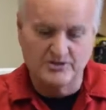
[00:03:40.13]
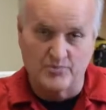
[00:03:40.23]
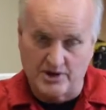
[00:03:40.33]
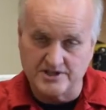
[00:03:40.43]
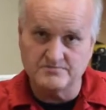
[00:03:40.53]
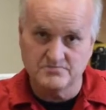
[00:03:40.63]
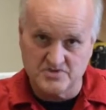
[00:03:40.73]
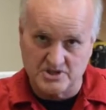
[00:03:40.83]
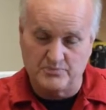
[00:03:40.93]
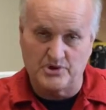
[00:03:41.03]
pretty
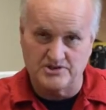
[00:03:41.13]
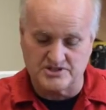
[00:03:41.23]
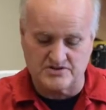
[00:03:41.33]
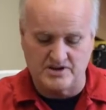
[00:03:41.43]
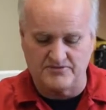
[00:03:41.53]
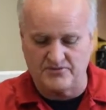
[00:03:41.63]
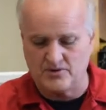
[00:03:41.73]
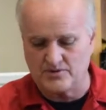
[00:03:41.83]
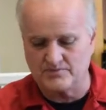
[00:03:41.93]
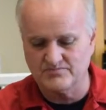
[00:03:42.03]
simple and
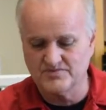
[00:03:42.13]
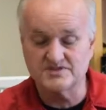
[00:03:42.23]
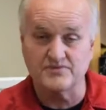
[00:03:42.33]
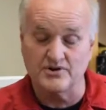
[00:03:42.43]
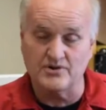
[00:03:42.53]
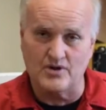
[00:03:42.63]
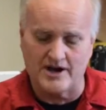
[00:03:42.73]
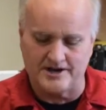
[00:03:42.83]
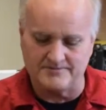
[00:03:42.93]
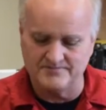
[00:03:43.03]
straightforward. It's very
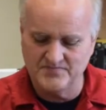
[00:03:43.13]
quiet.